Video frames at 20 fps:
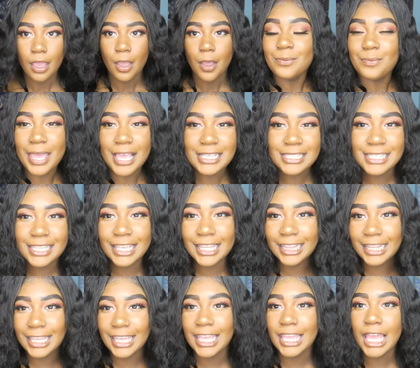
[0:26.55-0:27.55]
So
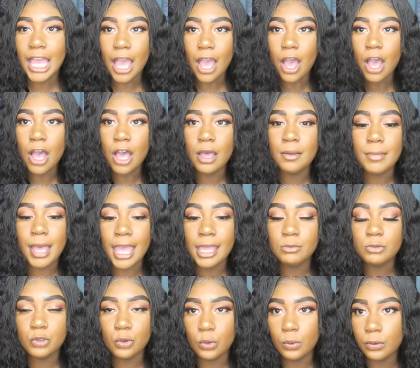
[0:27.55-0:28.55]
basically,
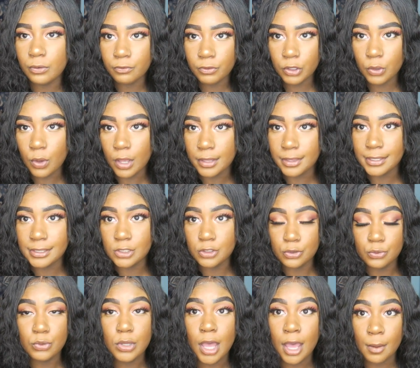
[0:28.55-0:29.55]
I'm doing a review on this
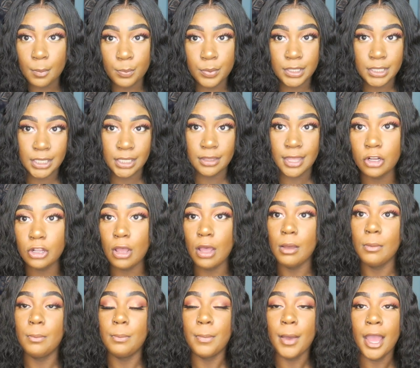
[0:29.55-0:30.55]
new company. They're
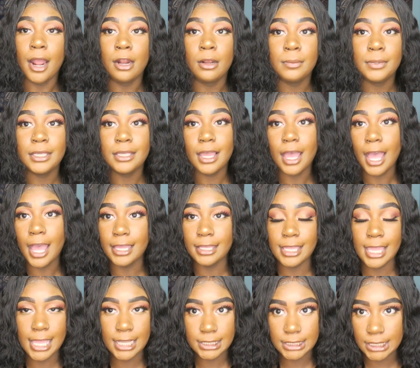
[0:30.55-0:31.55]
called
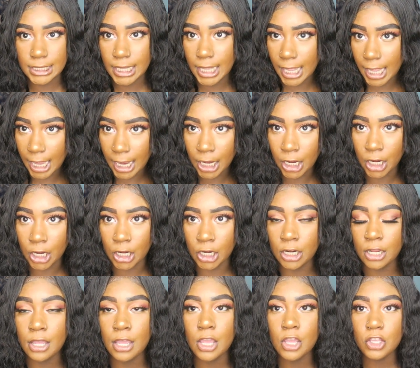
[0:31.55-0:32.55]

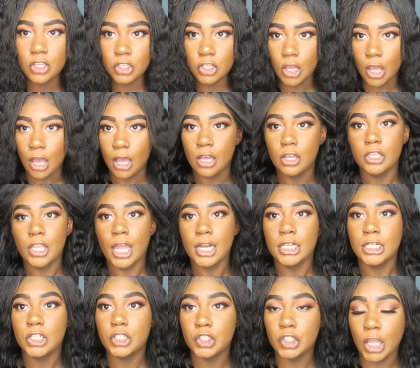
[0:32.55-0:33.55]
Barbieeyecandyhair. Y'all
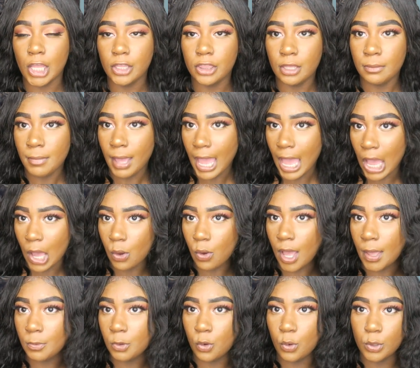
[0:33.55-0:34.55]
need to check them
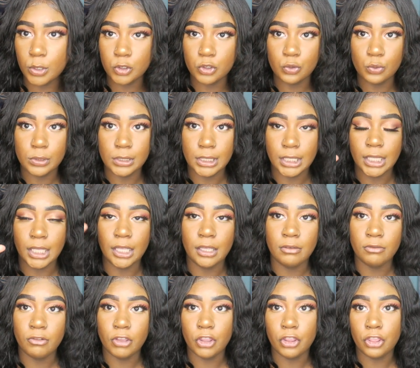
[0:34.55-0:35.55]
out. I'm going to
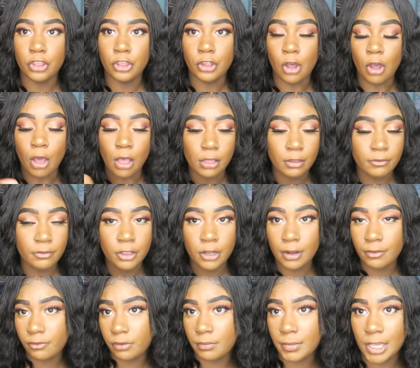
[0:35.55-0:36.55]
leave all of
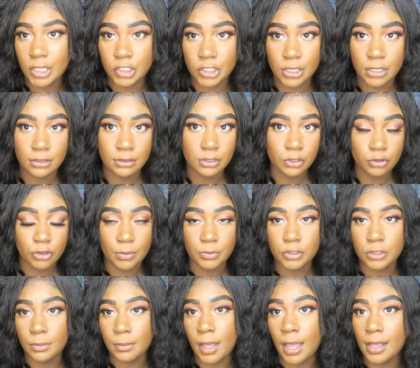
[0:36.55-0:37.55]
their information in the
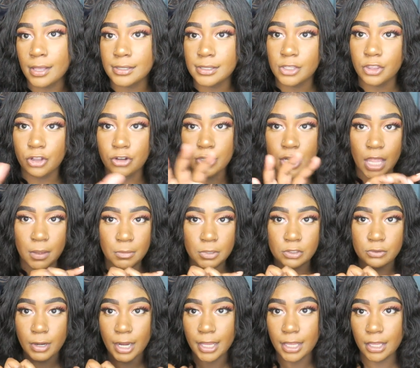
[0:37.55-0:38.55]
description box. Their name
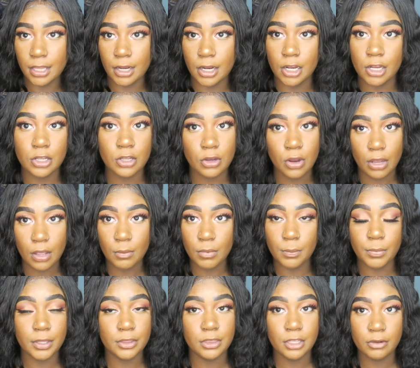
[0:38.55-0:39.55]
is right here. I'm
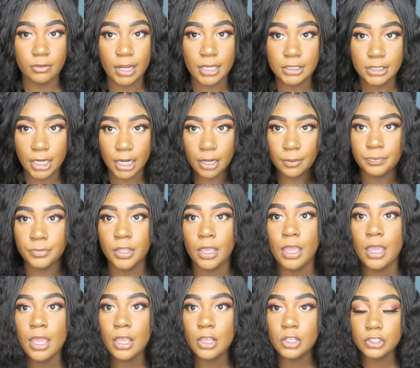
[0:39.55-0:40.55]
gonna put it right there.
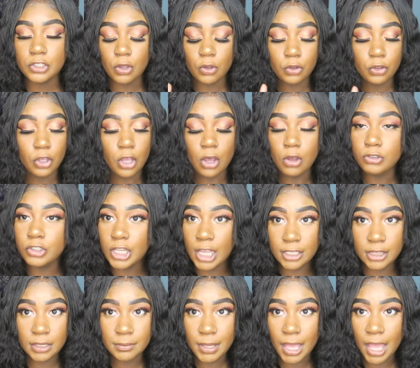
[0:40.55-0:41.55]
So go
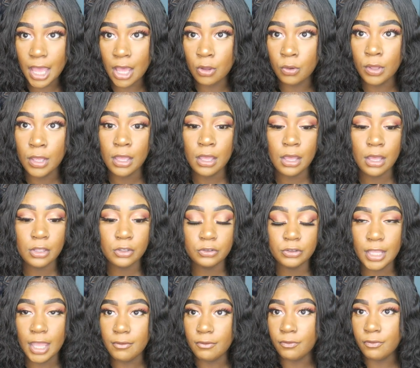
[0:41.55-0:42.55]
check them out.
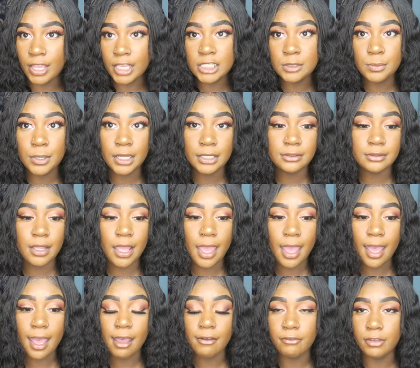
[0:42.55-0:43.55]
They have Facebook, they
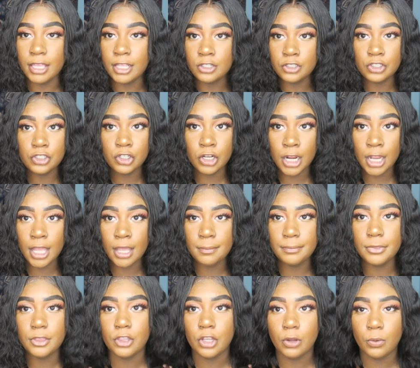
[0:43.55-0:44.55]
have
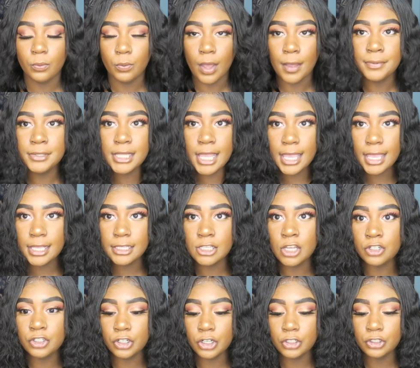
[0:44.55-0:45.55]
Instagram. Their website is
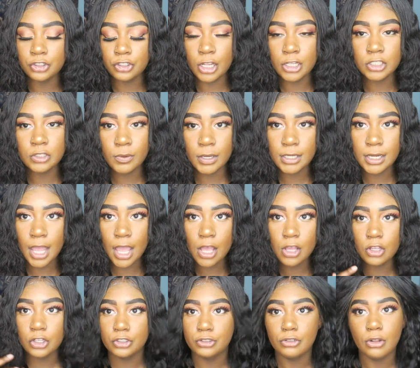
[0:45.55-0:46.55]
under construction right
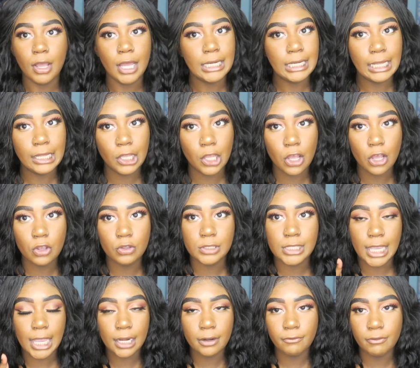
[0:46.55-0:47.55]
now because you know how that goes.
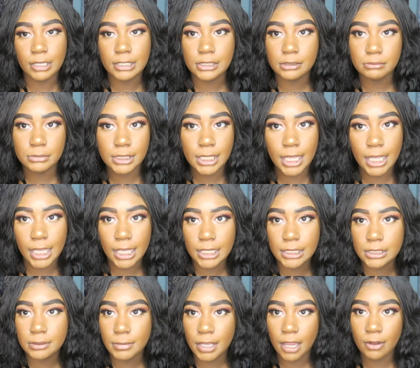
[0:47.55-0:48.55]
They gotta fix some
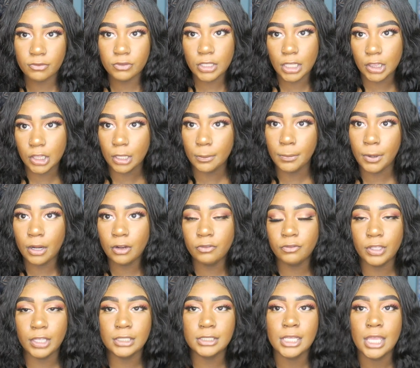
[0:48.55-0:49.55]
things to make everything look
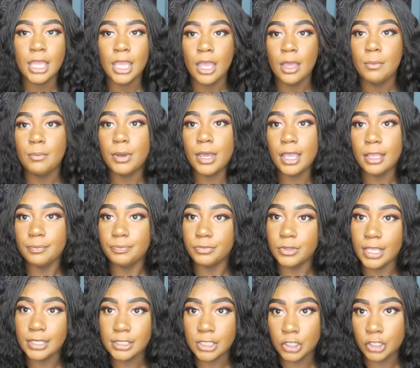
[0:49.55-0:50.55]
perfect. But
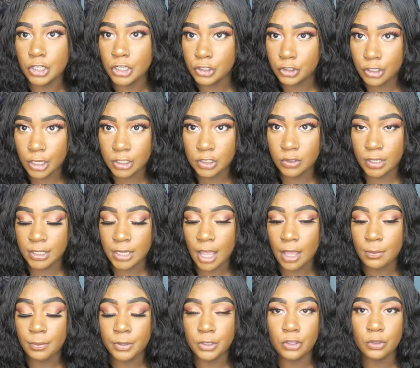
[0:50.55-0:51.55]
it's under construction right
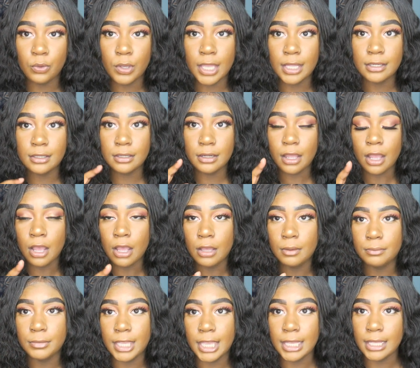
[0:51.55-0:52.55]
now, but you can
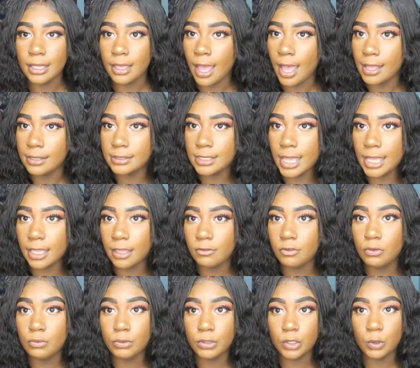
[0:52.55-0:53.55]
get in contact
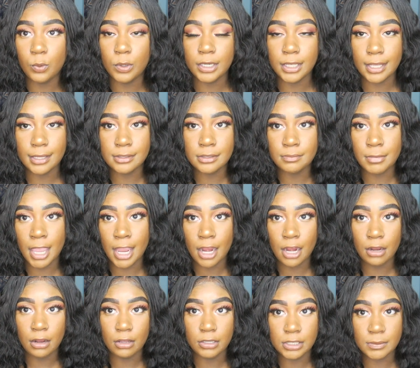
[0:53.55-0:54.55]
if you really want to get some
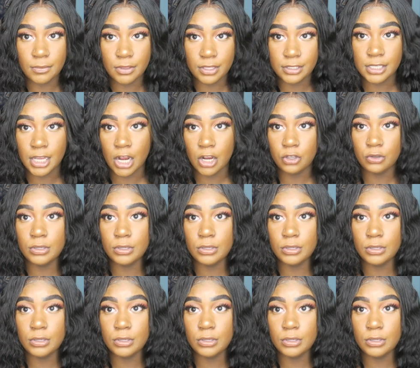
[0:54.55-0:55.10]
hair, some of this hair.